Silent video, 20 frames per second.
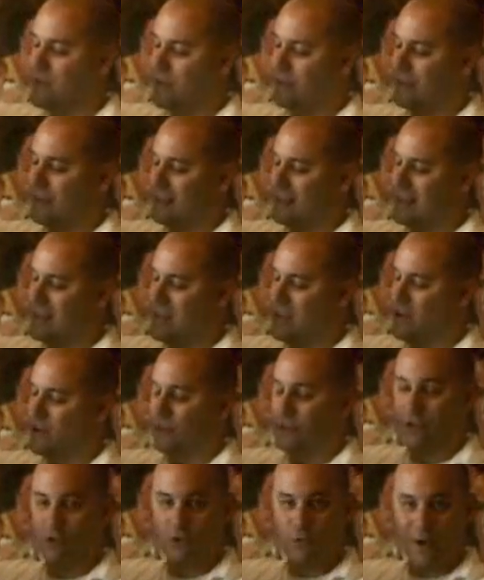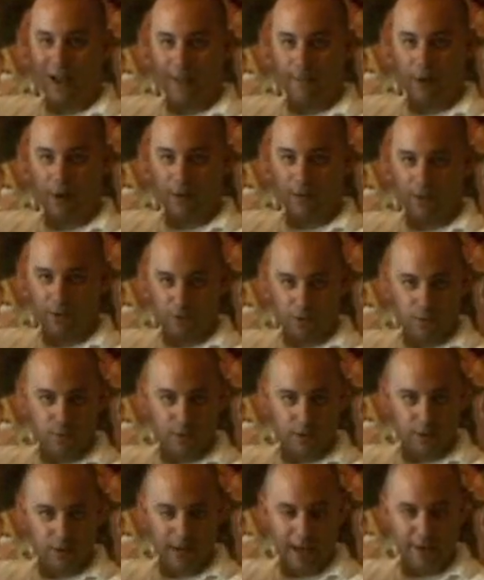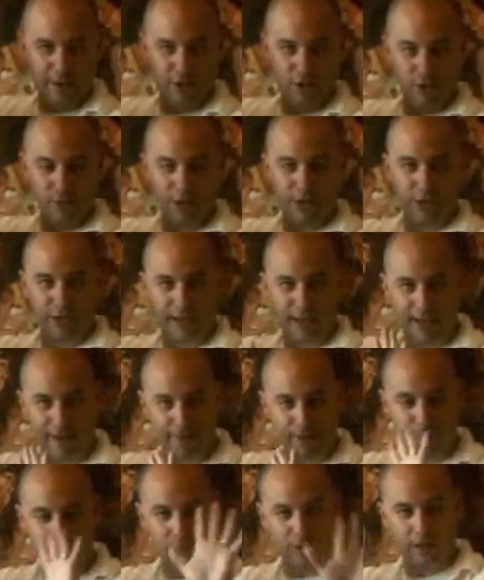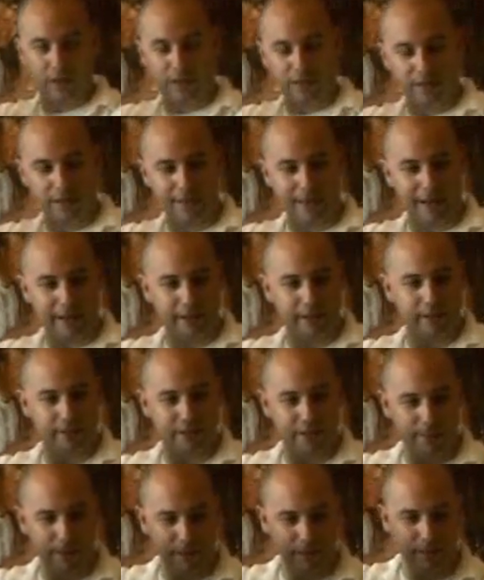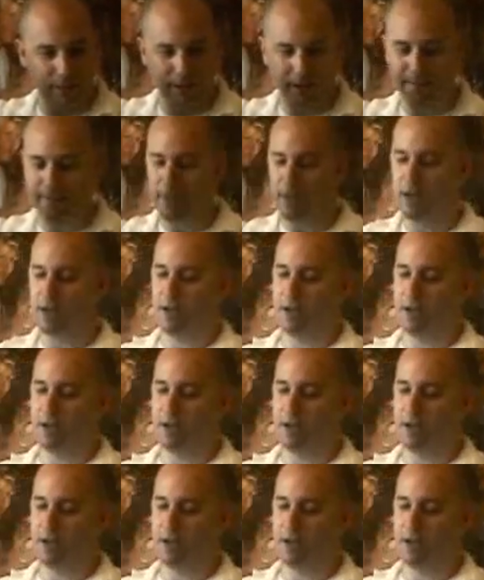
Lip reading: nothing here to grab onto with how you stretch a canvas, we'll get into that some other time.